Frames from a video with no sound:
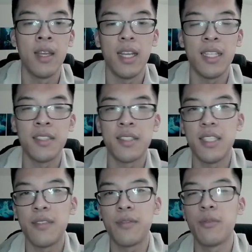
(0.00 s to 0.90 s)
And
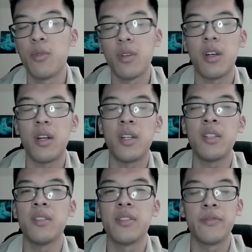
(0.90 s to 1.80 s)
if we're
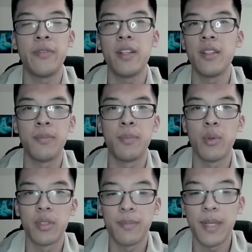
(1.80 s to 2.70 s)
all very
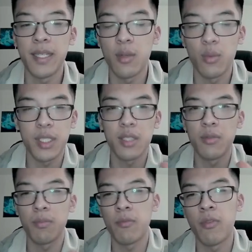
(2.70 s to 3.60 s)
board dependent, we're
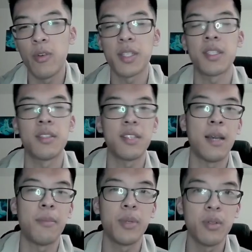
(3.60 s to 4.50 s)
so focused on
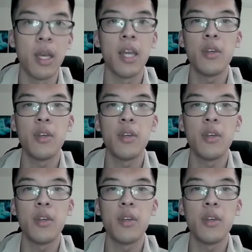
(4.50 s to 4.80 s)
tempo,